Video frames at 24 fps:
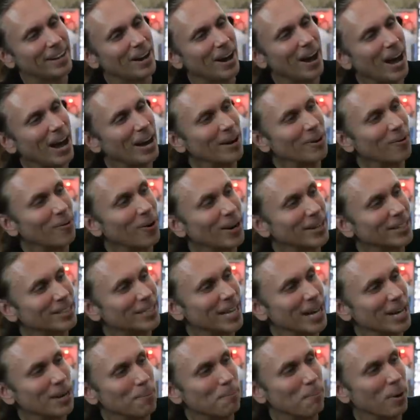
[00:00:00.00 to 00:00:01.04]
I don't want to
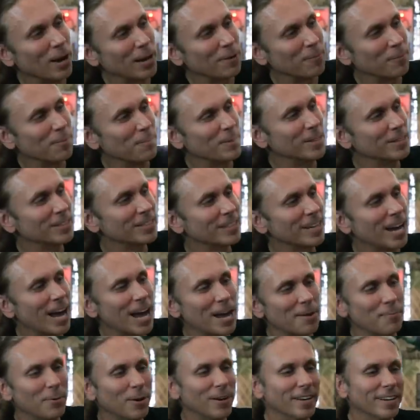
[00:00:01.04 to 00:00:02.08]
take a bite from this
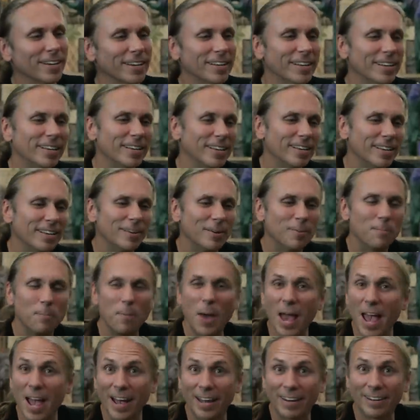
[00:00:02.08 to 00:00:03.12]
guy, but
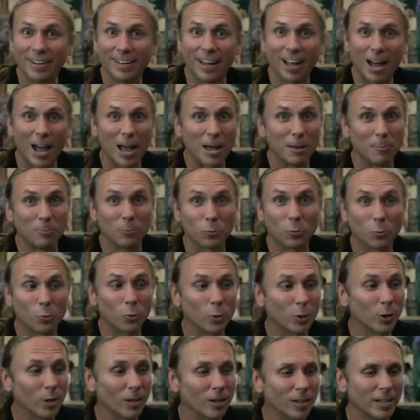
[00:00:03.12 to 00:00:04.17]
Man, I'm
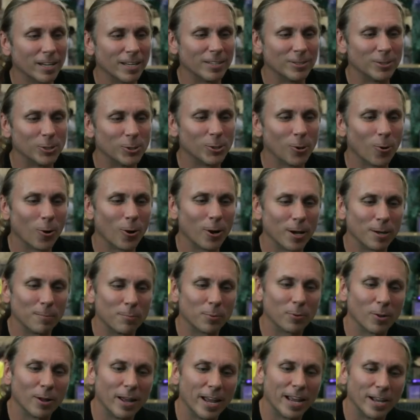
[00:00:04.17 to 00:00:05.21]
really enjoying
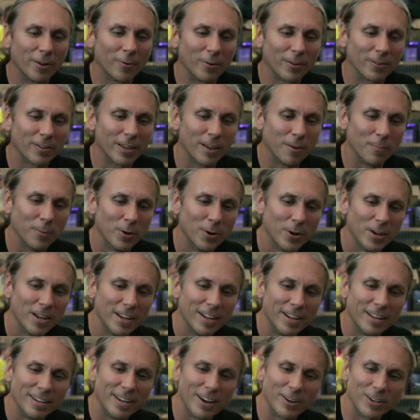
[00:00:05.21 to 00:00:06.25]
playing with him.
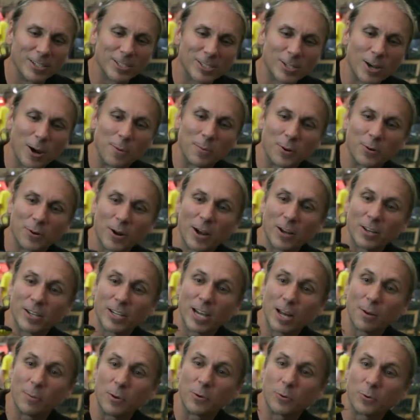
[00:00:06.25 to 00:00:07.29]
Now he's coming around, you
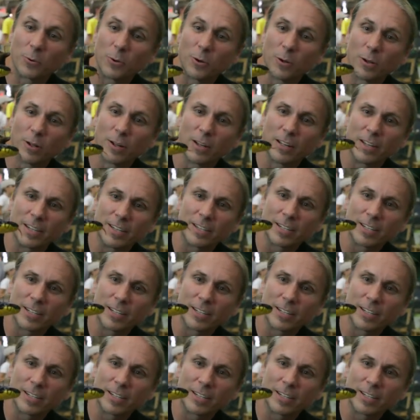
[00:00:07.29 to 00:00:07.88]
gotta be really